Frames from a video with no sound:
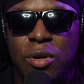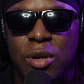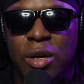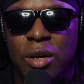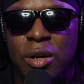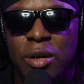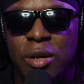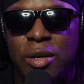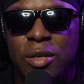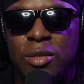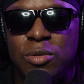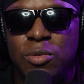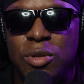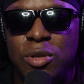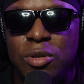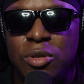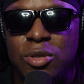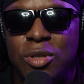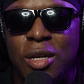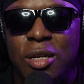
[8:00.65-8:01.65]
curious when
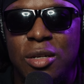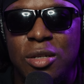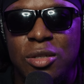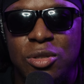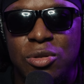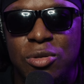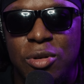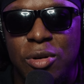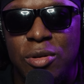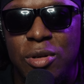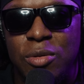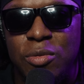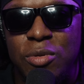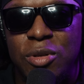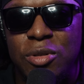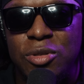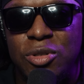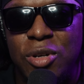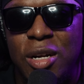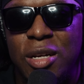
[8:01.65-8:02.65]
you try to control it, when
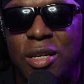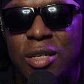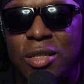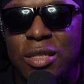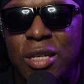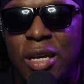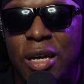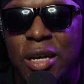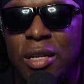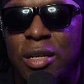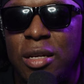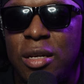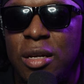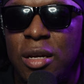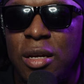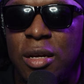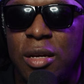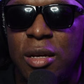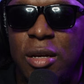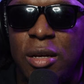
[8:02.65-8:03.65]
you try to contain it.
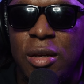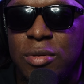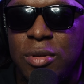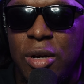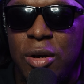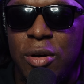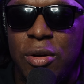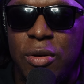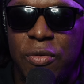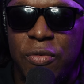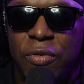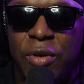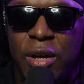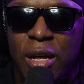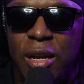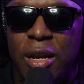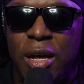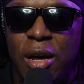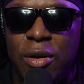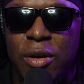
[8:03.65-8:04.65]
They're going to
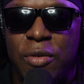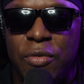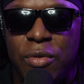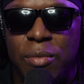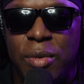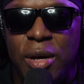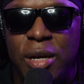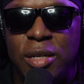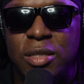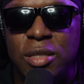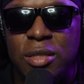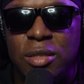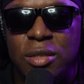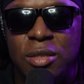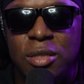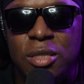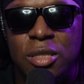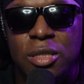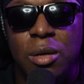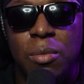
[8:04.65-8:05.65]
find out information
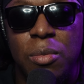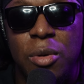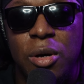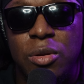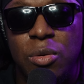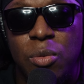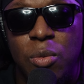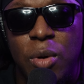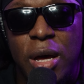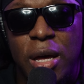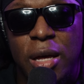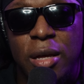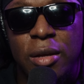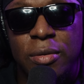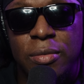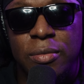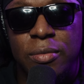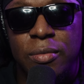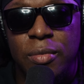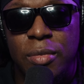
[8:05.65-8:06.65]
some other way.
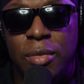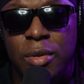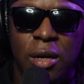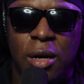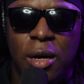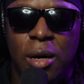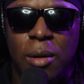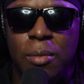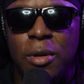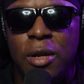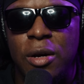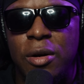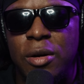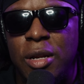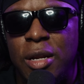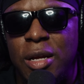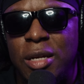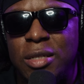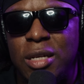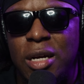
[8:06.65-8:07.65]
I'm
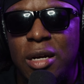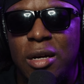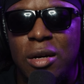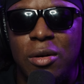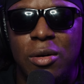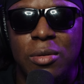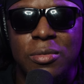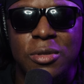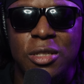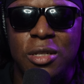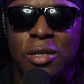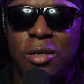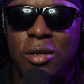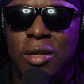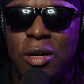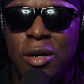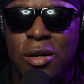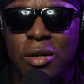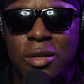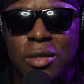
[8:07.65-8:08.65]
learning as I go. I'm still
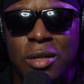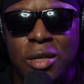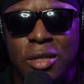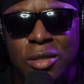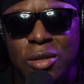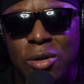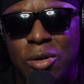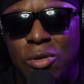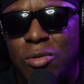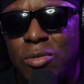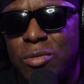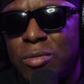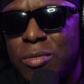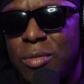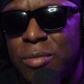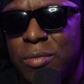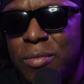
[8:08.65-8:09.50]
learning. There's no